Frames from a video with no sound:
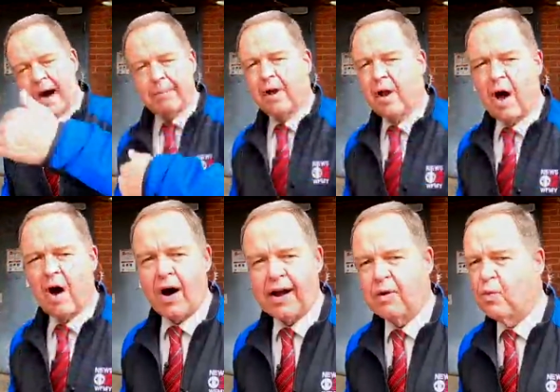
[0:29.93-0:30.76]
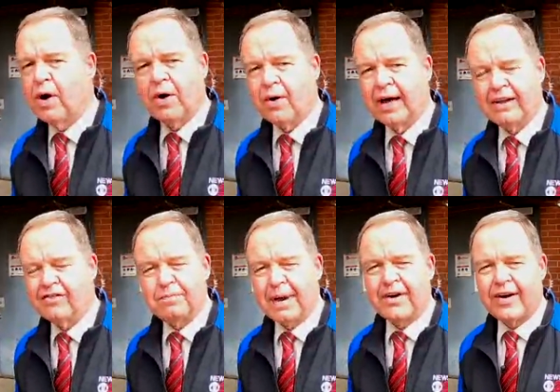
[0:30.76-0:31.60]
come along and we'll
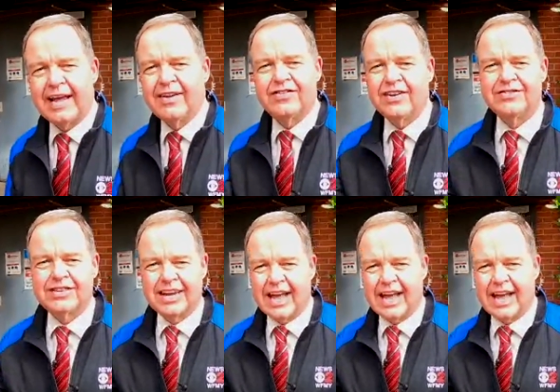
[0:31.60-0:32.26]
experience this